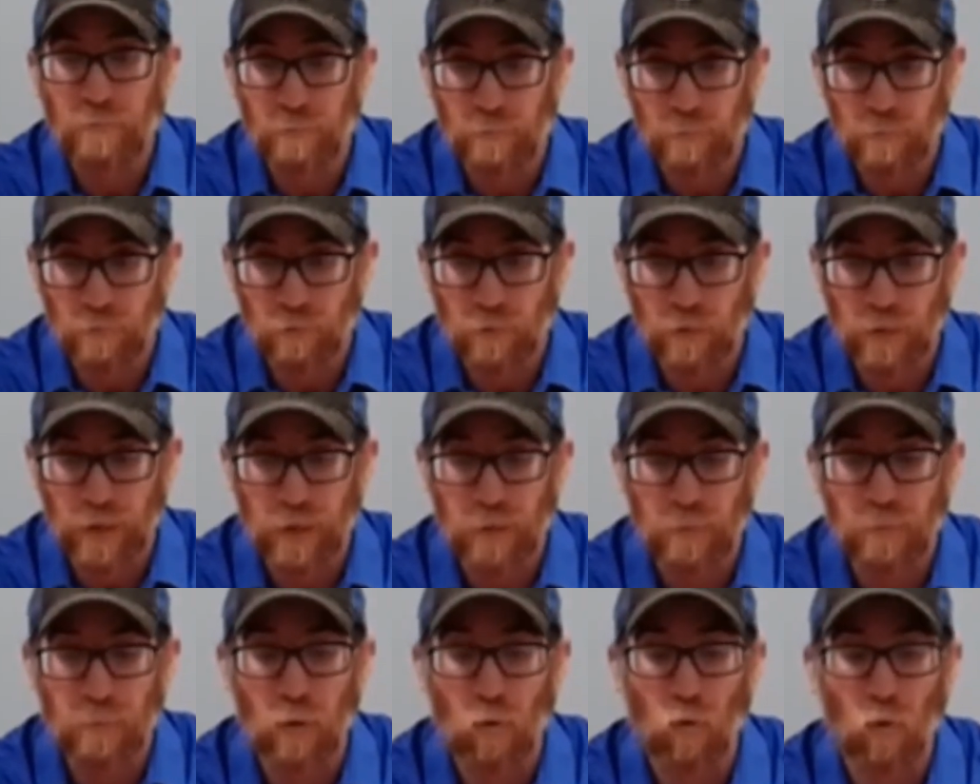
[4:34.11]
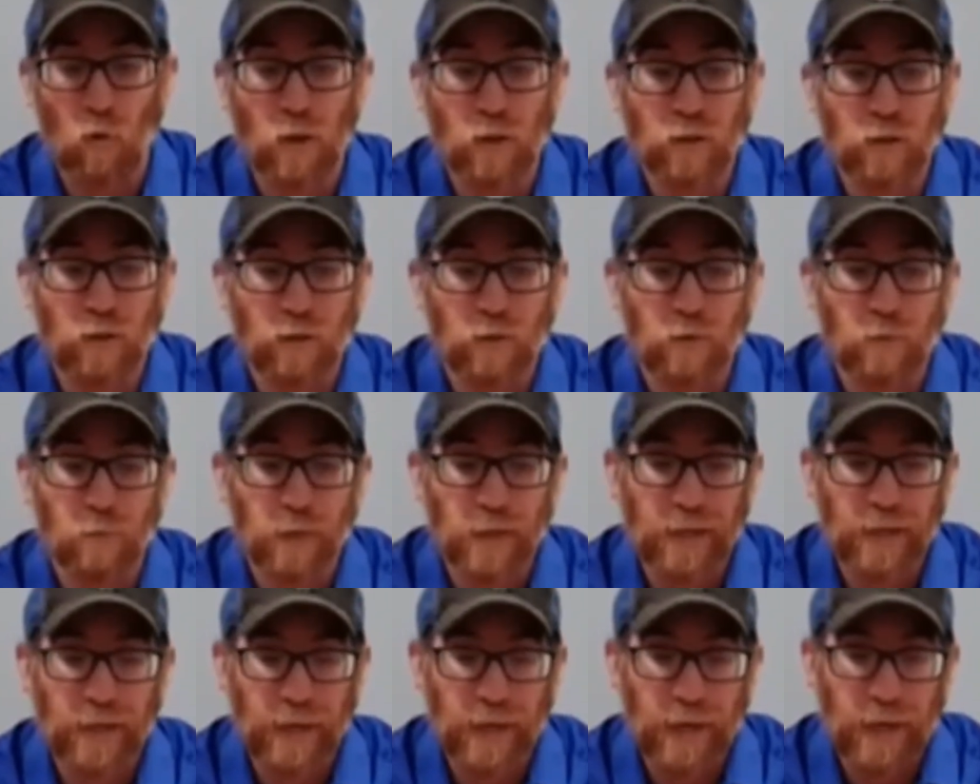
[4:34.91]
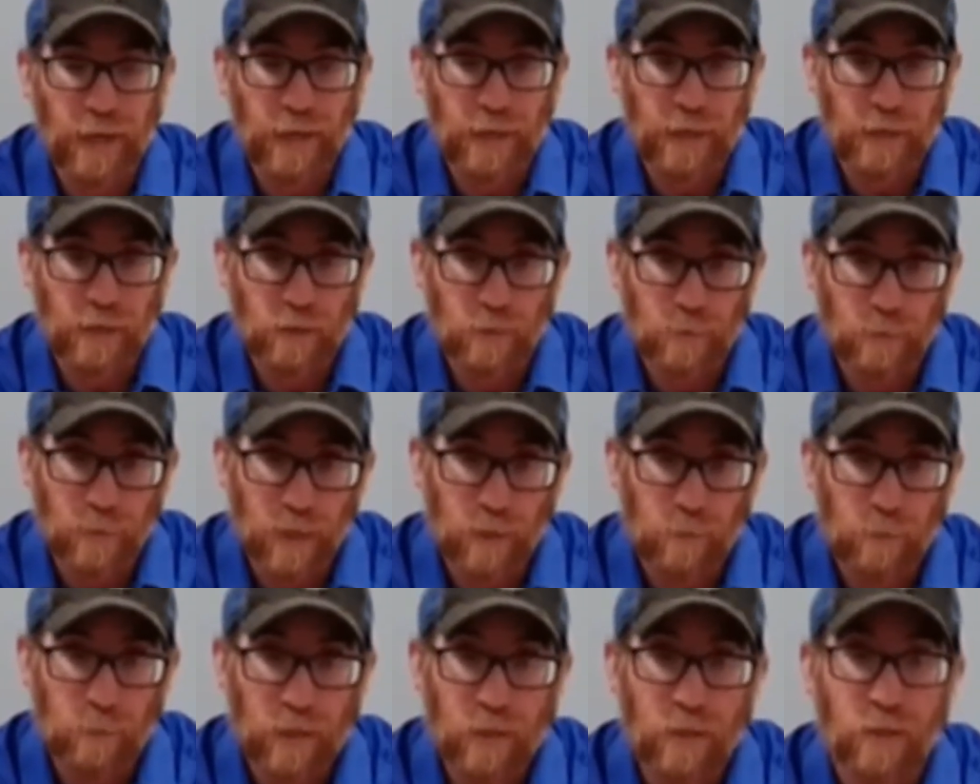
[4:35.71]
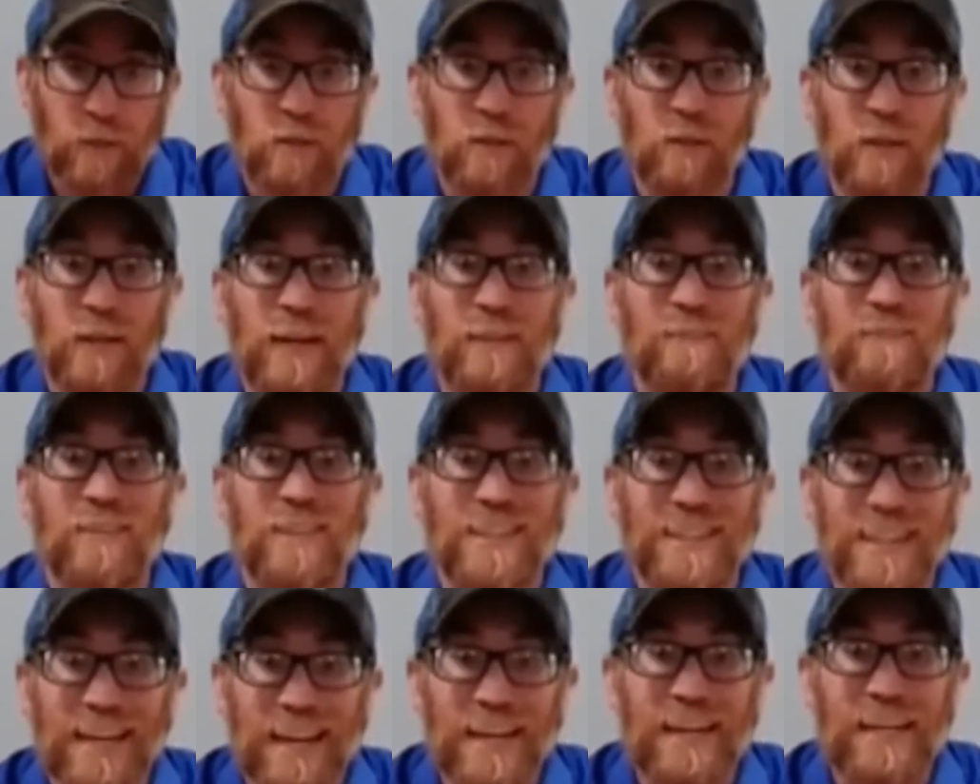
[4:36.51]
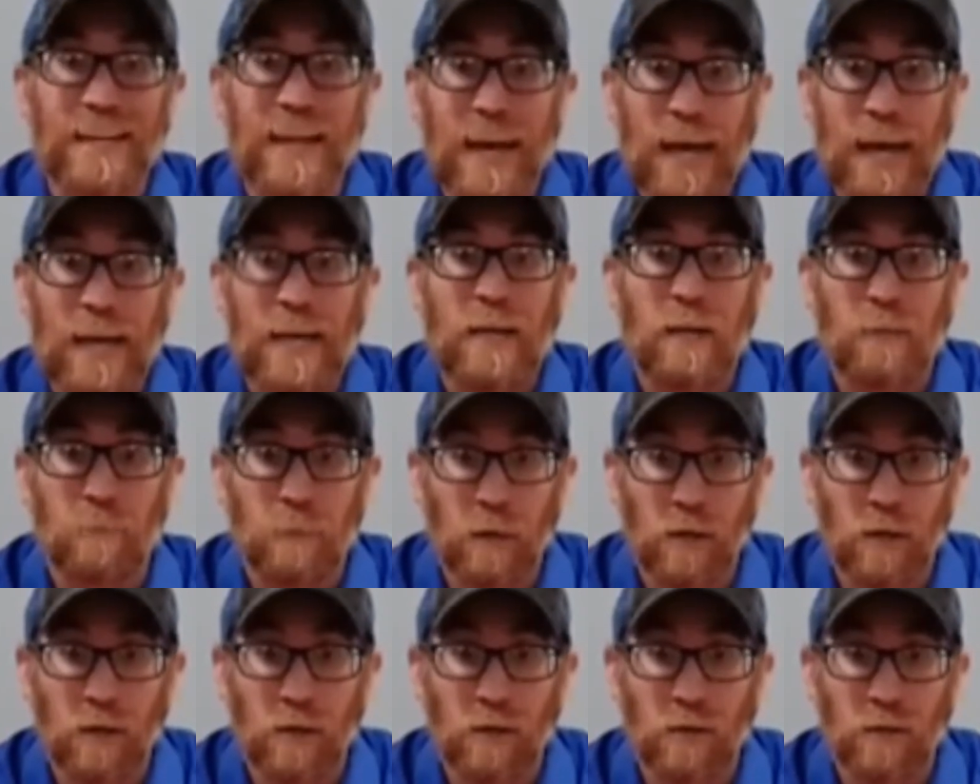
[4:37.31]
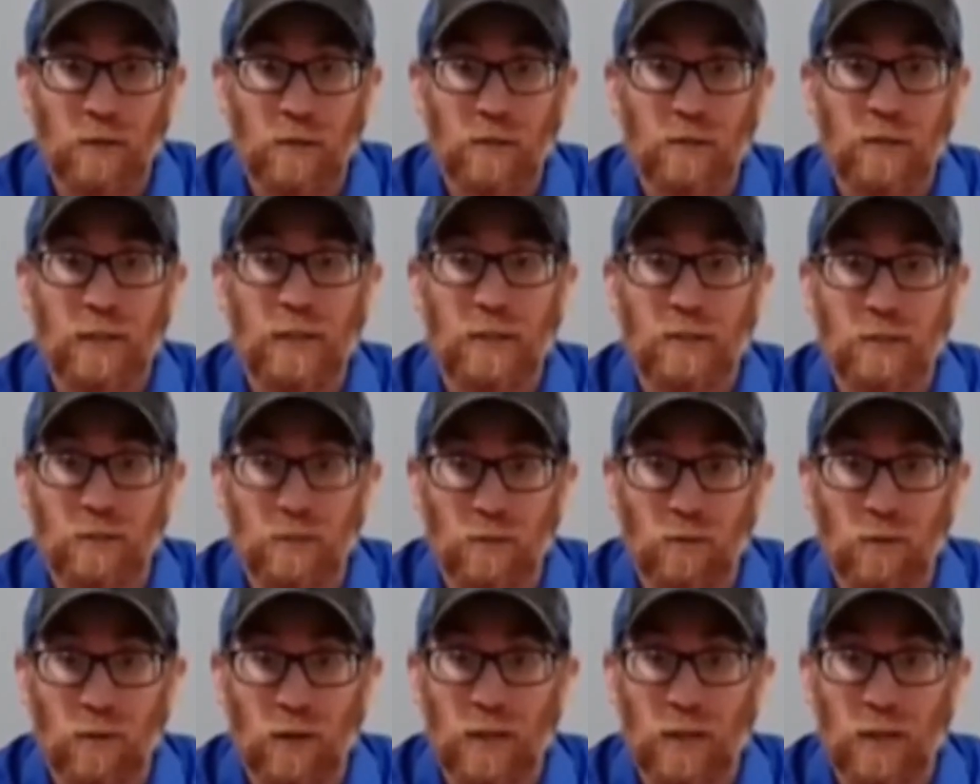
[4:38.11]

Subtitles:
great, but once you make A to make B, you're going to have to take A apart, and so on.